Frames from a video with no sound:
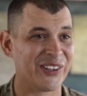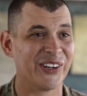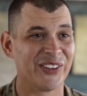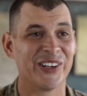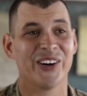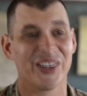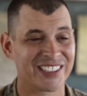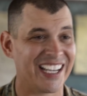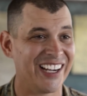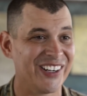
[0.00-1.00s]
They're they're all
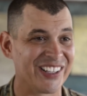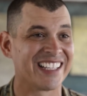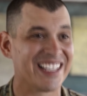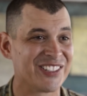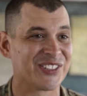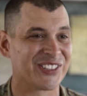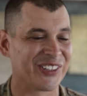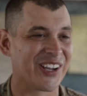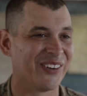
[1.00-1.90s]
tired, and the kids are still